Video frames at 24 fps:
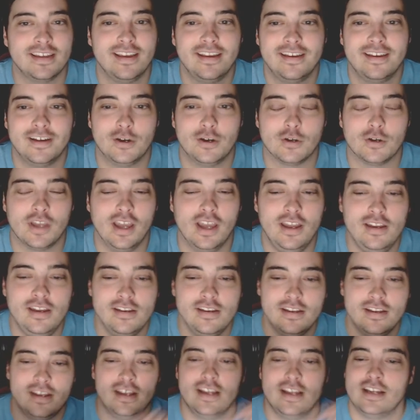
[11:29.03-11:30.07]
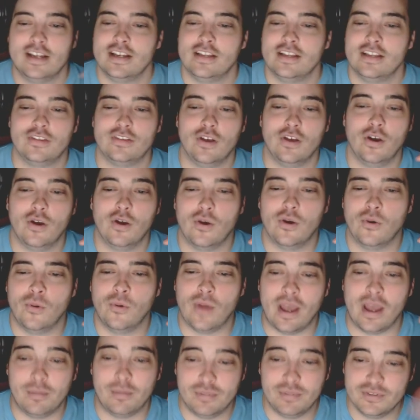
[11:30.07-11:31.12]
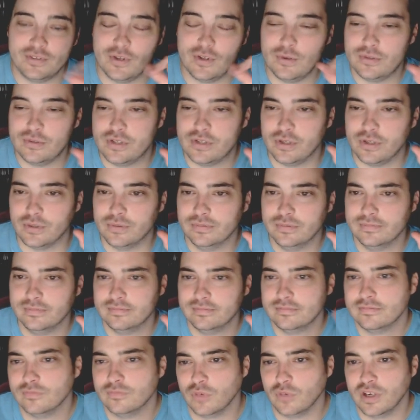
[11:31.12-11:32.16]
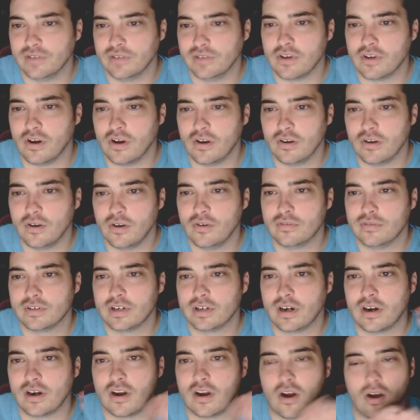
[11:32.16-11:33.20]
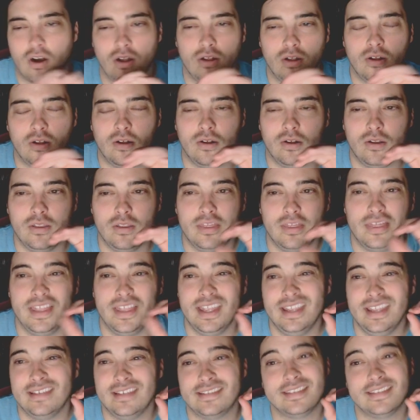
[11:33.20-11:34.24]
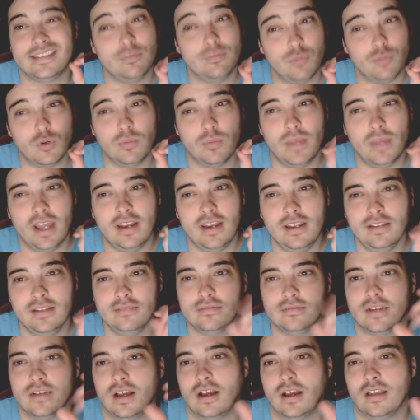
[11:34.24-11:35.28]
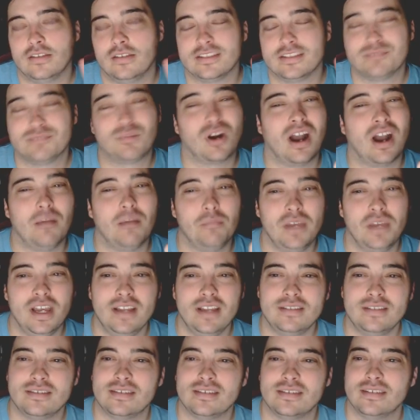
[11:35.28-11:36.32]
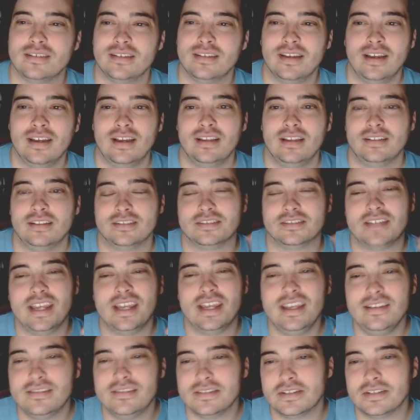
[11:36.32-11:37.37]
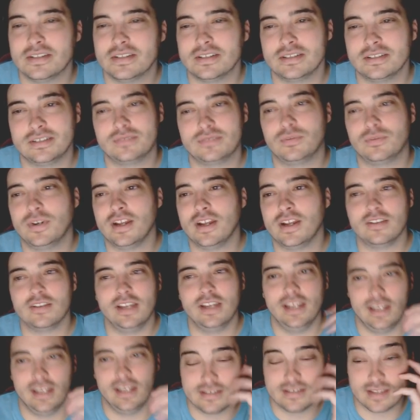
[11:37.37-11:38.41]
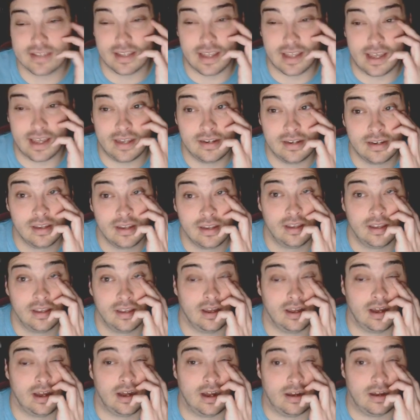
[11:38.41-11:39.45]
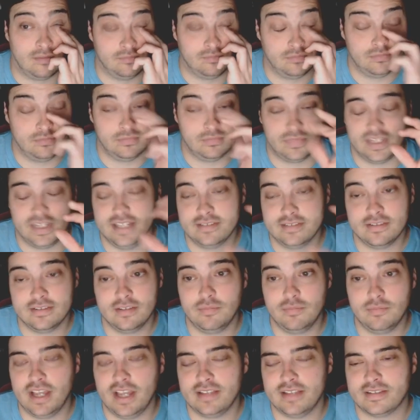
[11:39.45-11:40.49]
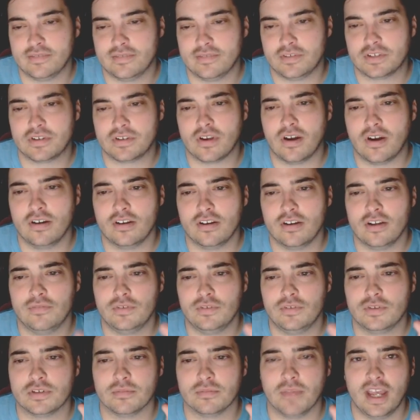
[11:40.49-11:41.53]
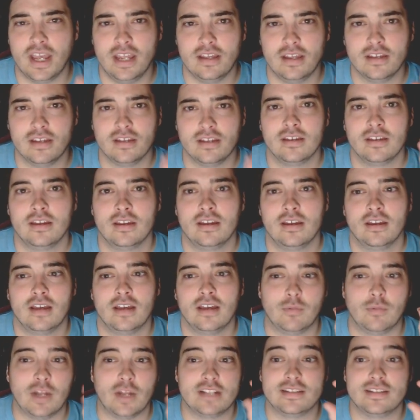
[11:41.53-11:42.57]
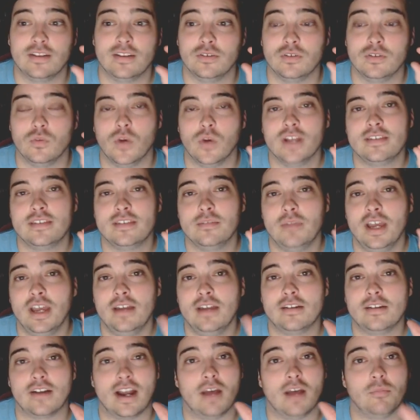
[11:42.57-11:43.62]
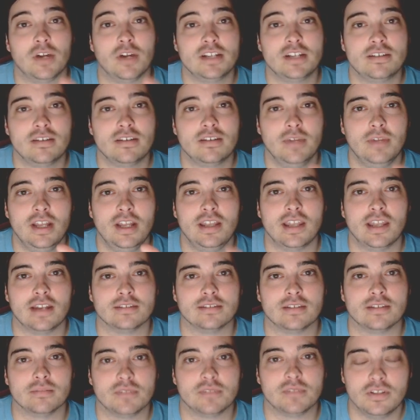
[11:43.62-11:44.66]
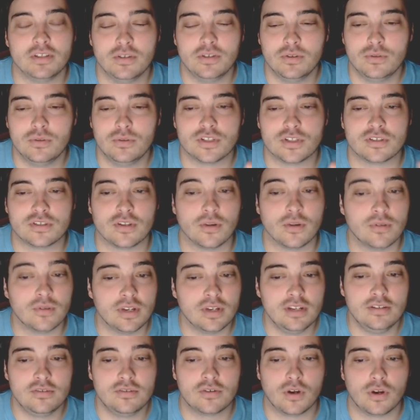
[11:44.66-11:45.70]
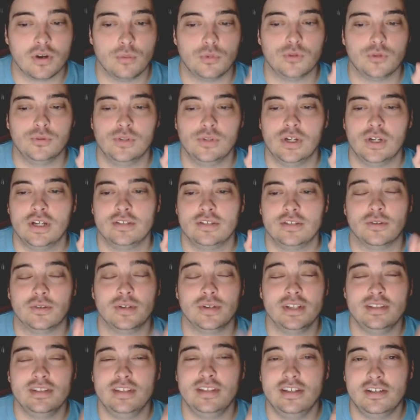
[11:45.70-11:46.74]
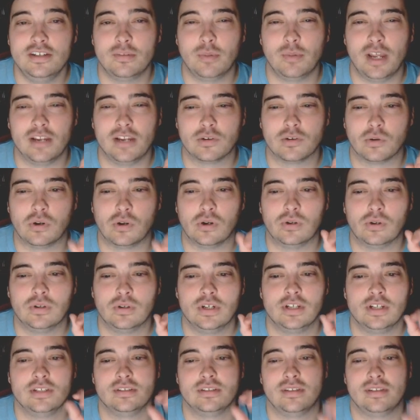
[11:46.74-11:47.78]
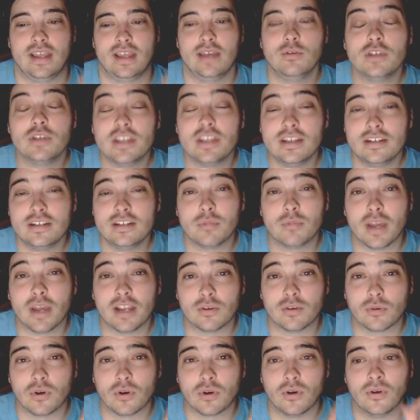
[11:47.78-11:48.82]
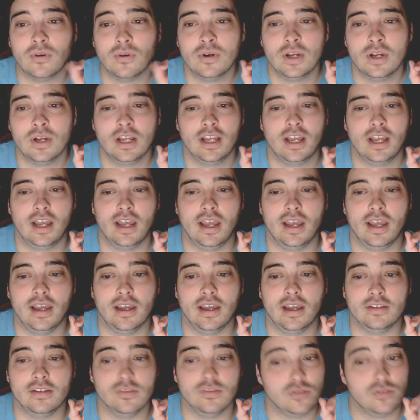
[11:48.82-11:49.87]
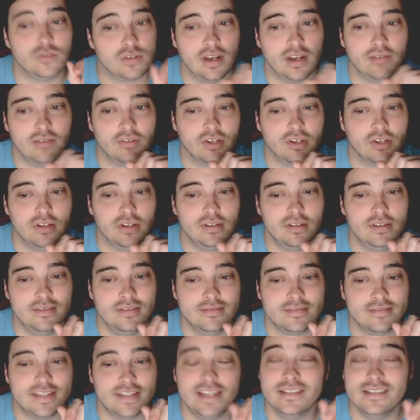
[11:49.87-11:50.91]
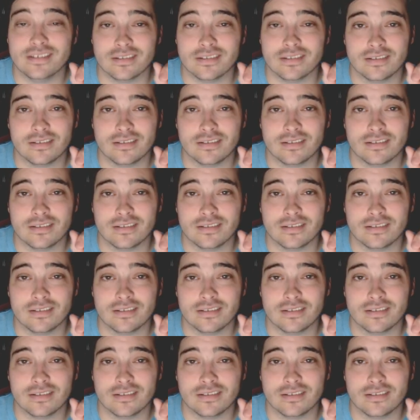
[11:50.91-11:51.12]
Okay? So, episode two, we have gone over all the simple betting. Uh, there's prop bets. There's teasers. We're not going to get into that. Um, these are the bets if you're starting off you should make. I'm not telling you what to bet or how much to bet. That is up to you. Just don't get in trouble. Don't exceed your bankroll. Stay within your bankroll and you should have a good season.